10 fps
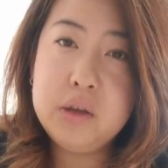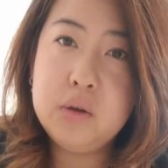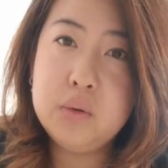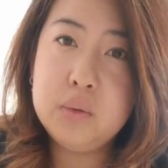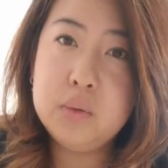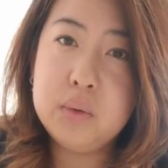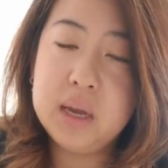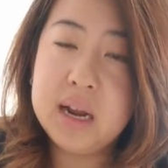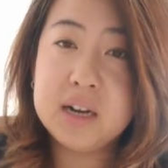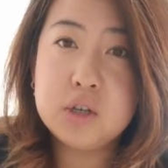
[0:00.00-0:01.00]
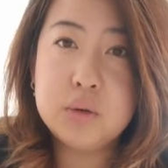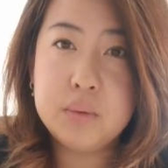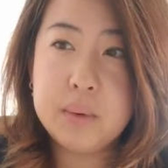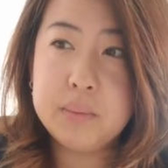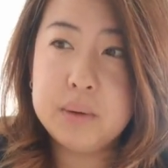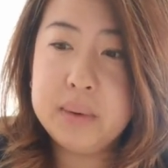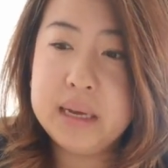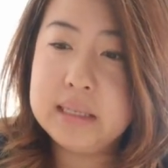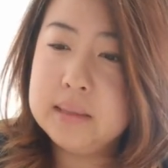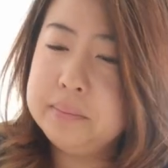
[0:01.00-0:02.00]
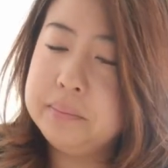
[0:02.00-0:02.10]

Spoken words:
You can actually remember, because